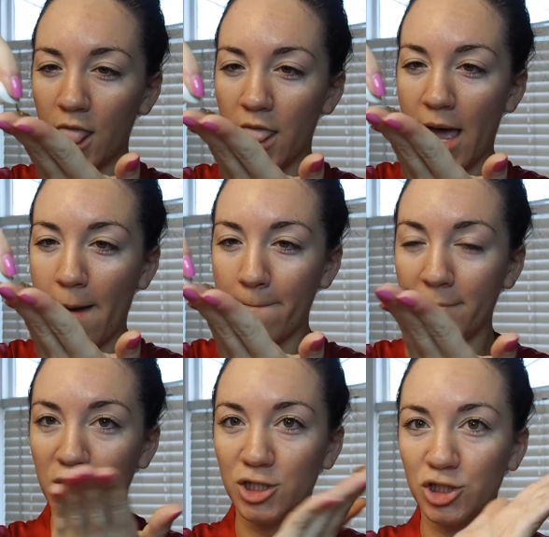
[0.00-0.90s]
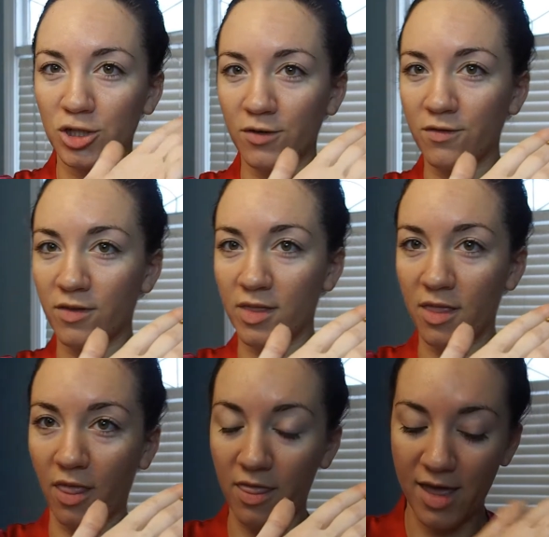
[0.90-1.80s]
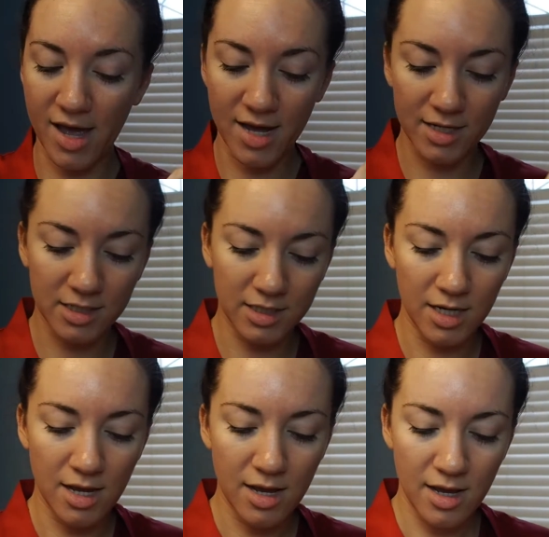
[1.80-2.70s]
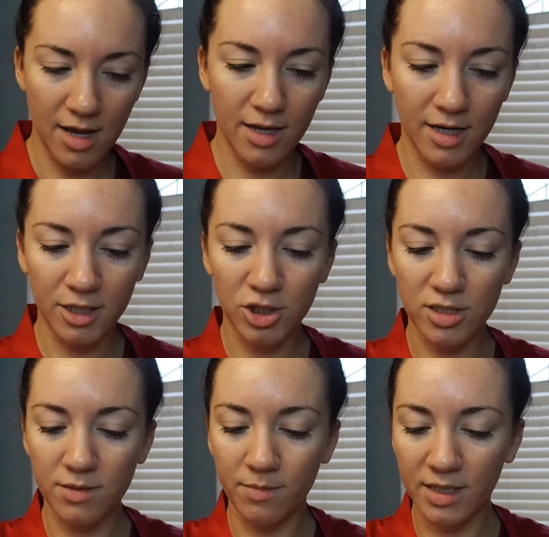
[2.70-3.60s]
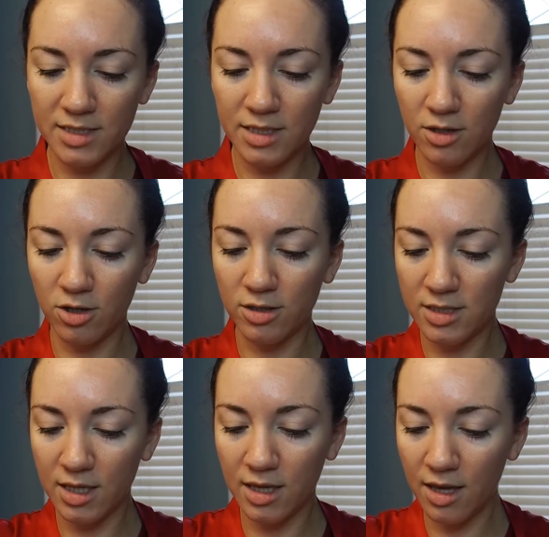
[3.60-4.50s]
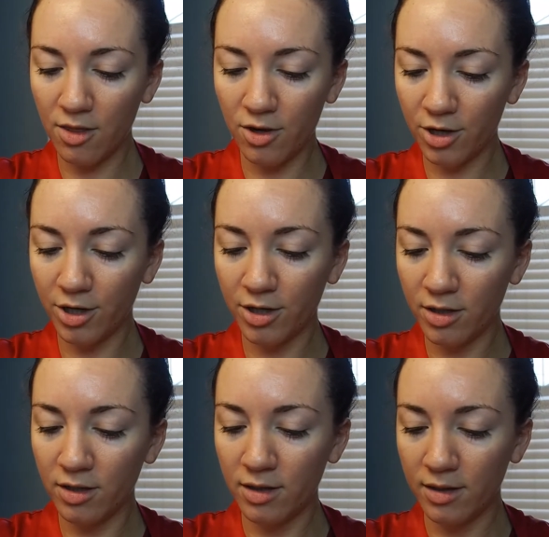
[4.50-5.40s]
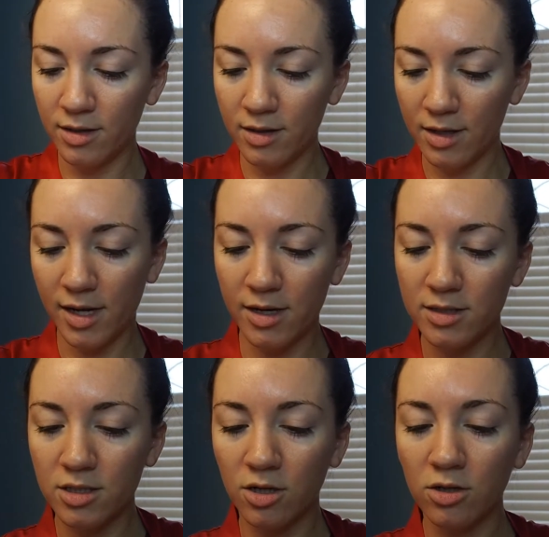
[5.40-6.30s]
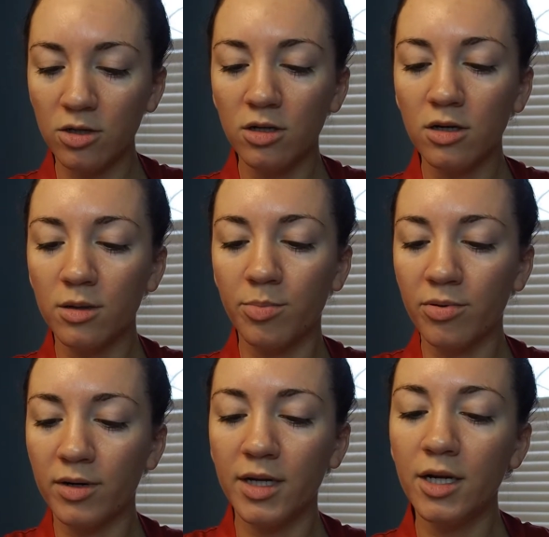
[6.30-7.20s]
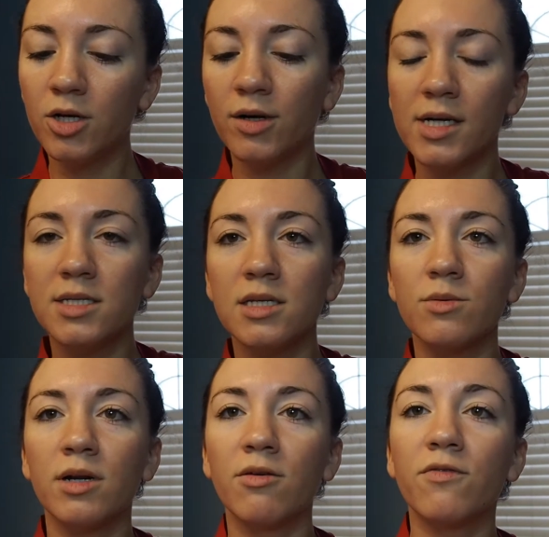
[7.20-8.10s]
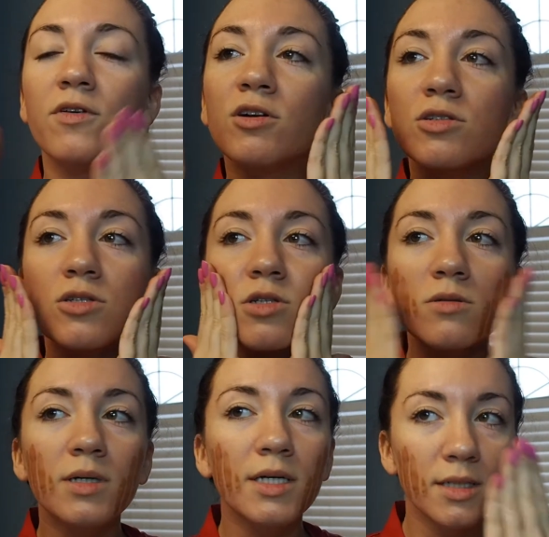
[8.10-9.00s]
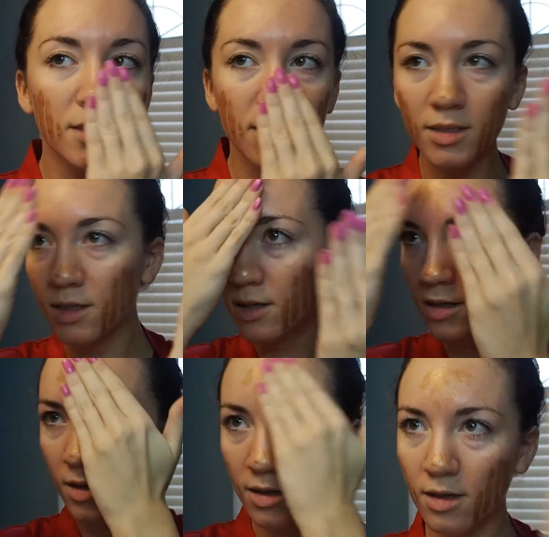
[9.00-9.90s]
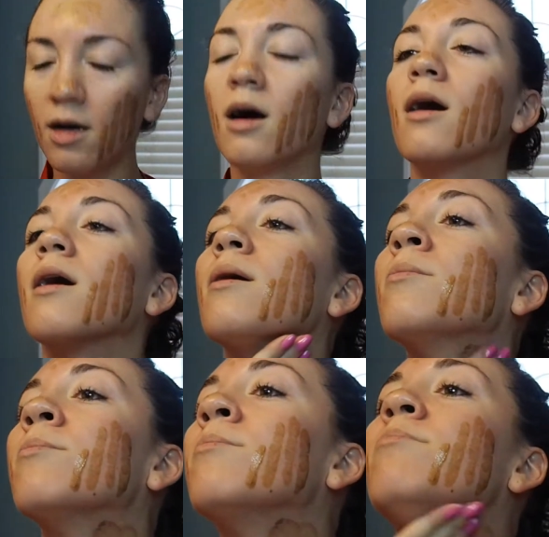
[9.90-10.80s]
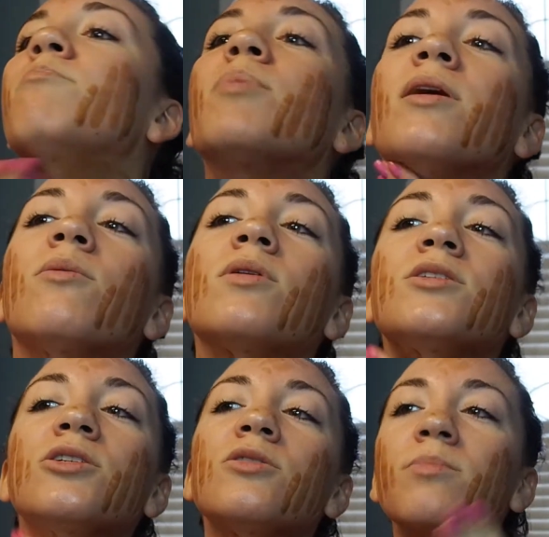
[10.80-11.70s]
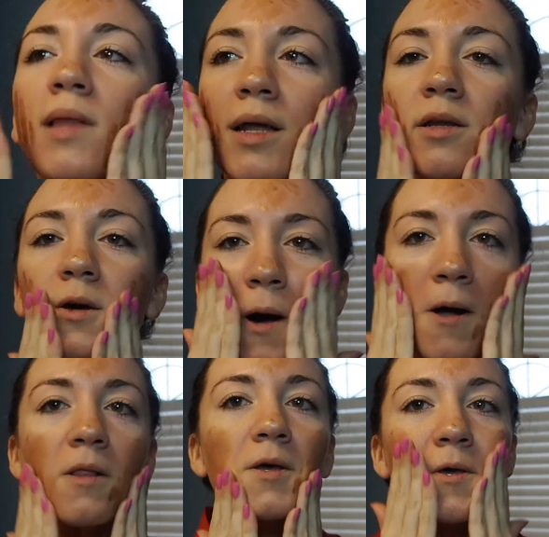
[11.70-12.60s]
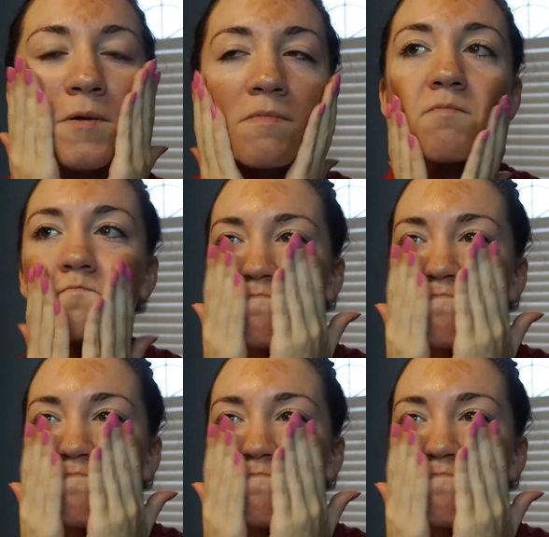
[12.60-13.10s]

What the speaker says: that much of that, and I just mix it all together. And it's gonna look pretty crazy when I first do it, but once you blend it all in,